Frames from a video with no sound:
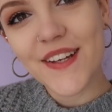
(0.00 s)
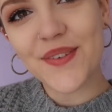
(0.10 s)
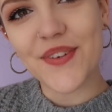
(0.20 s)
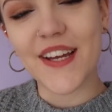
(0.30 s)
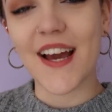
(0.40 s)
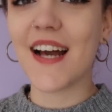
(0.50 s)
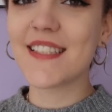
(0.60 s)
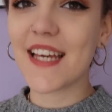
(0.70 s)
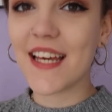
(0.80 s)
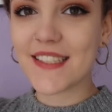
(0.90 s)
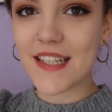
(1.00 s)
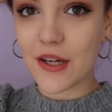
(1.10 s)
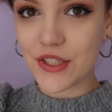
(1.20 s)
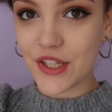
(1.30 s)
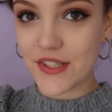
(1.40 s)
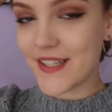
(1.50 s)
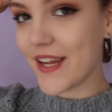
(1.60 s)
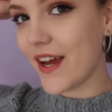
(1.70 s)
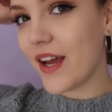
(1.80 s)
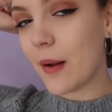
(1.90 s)
Good morning guys, it is now
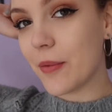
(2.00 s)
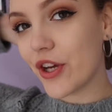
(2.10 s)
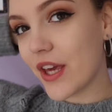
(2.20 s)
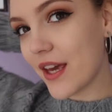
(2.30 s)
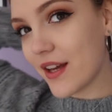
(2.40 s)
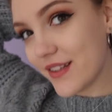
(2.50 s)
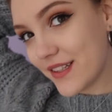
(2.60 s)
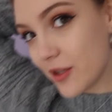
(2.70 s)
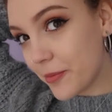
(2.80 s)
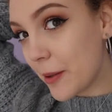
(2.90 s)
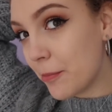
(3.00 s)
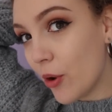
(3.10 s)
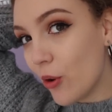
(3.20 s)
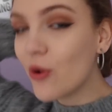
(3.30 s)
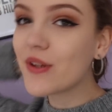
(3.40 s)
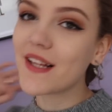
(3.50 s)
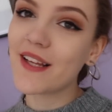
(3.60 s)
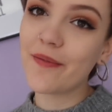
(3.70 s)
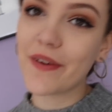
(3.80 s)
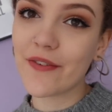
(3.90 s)
Tuesday. I'm looking a little bit bald, a
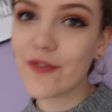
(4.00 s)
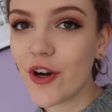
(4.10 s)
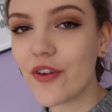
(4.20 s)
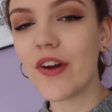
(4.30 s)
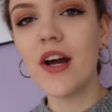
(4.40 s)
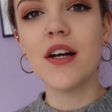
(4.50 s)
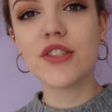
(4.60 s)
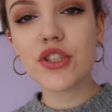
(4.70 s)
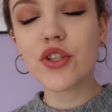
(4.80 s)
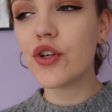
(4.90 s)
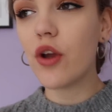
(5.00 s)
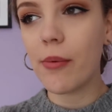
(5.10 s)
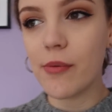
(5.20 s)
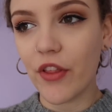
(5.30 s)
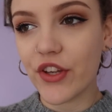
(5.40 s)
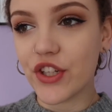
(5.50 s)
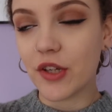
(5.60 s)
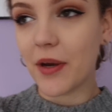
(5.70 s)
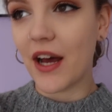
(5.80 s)
little bit rough. Just could not be bothered to do